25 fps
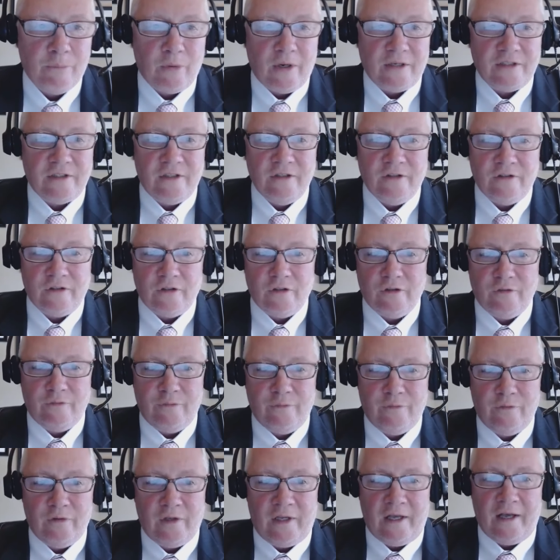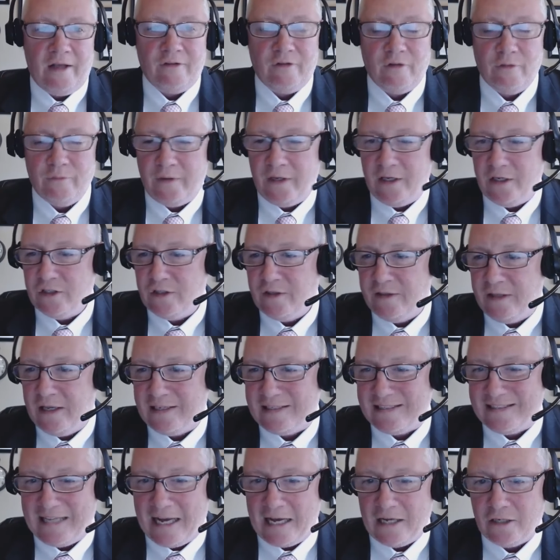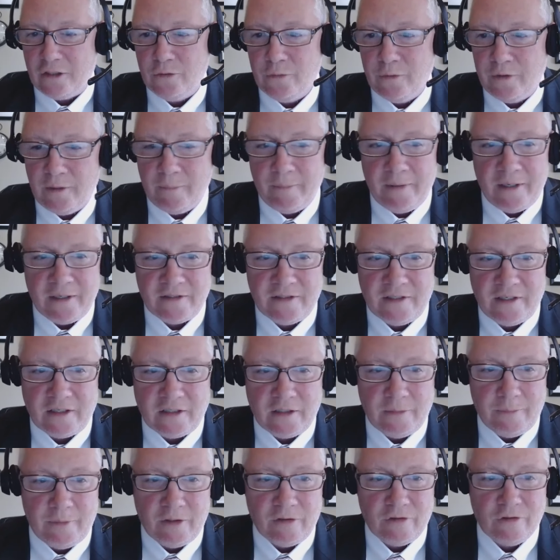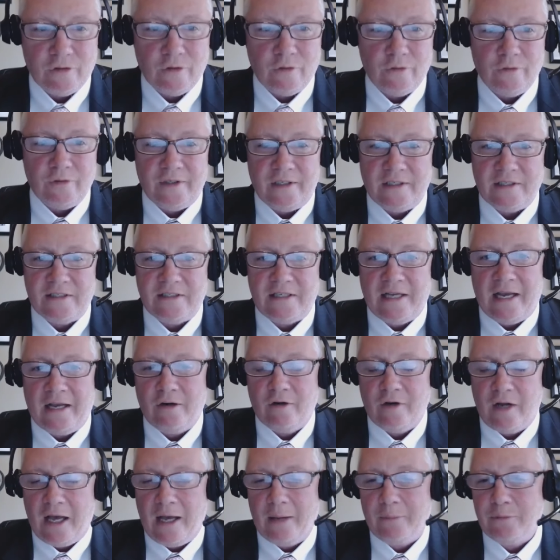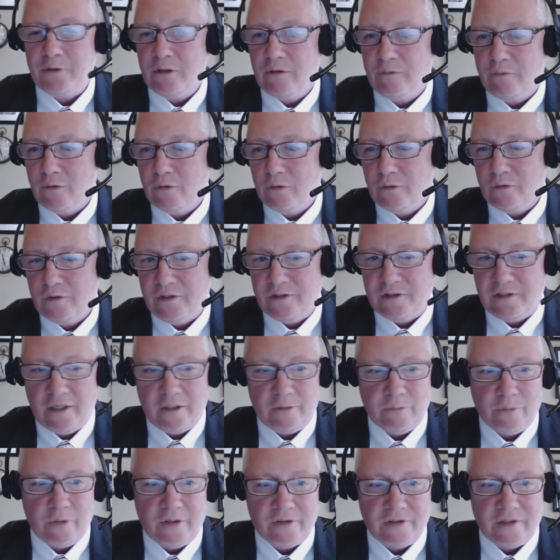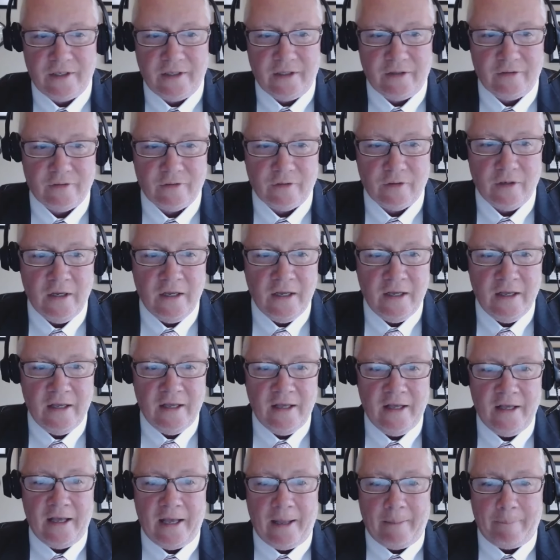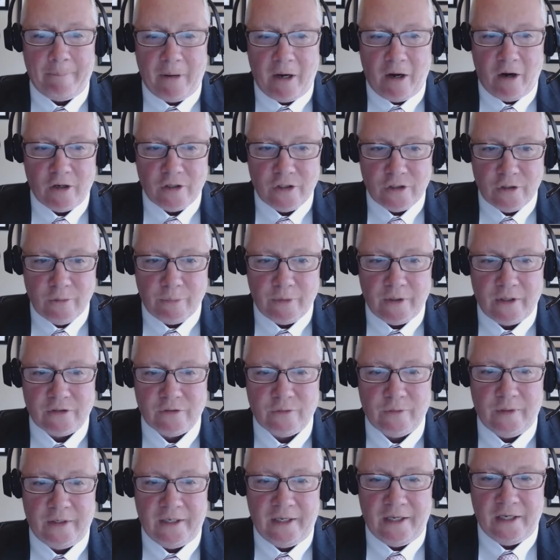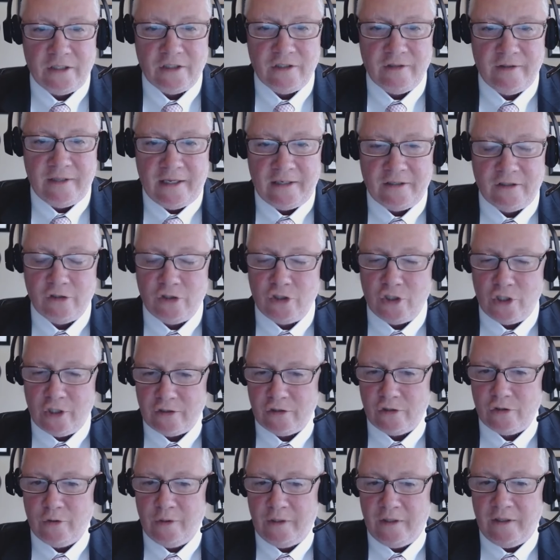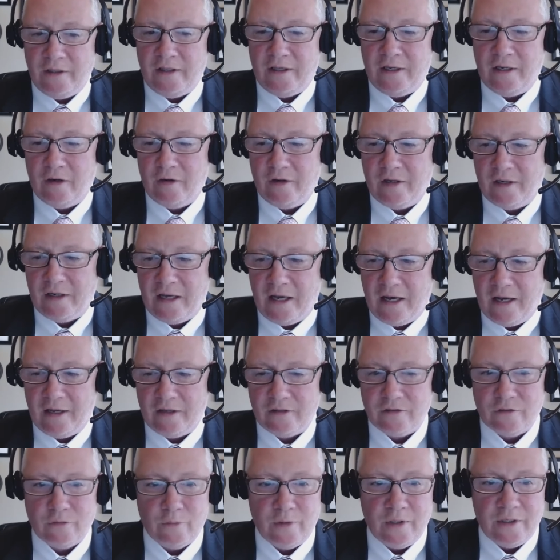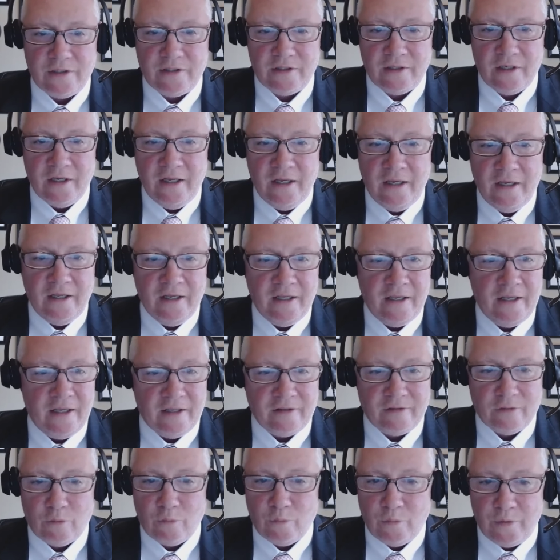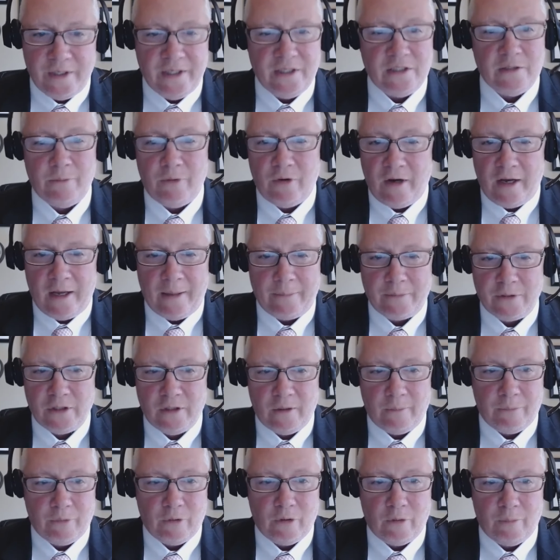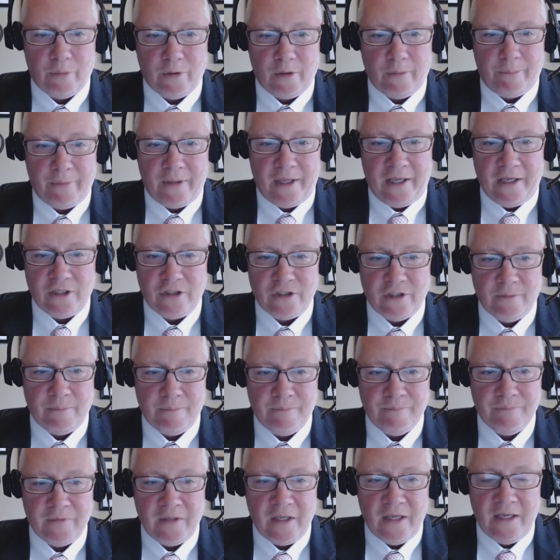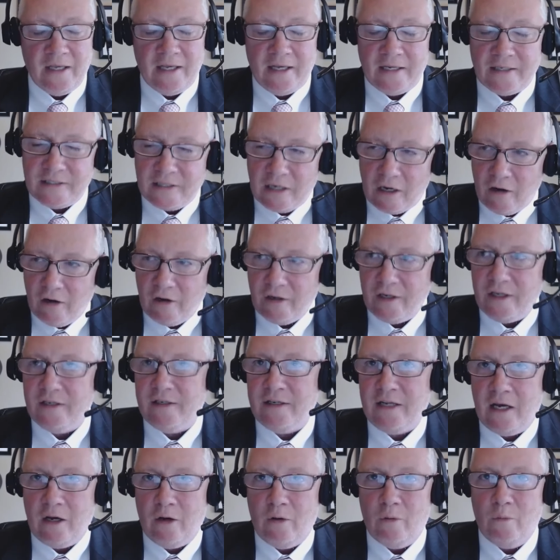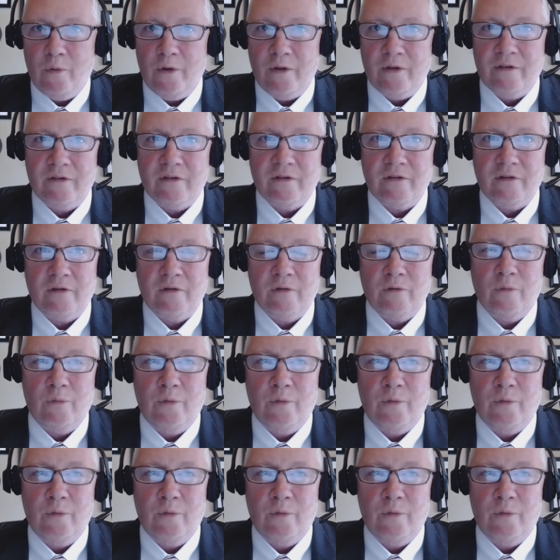breast conservation, that is not doing a mastectomy, is certainly a standard option for early stage breast cancer. And partial breast radiation, that is just treating the area at highest risk, is a reasonable option in an appropriate patient. And target now with